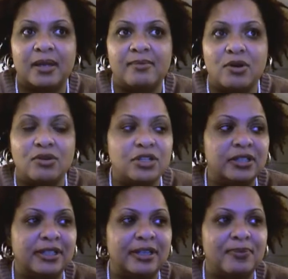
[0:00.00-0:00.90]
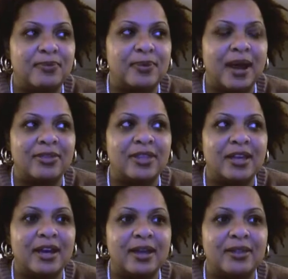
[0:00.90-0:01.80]
emotionally, but I
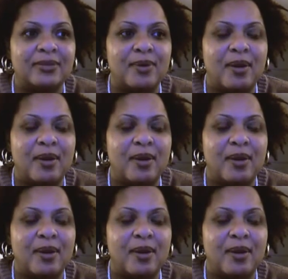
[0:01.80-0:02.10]
think I,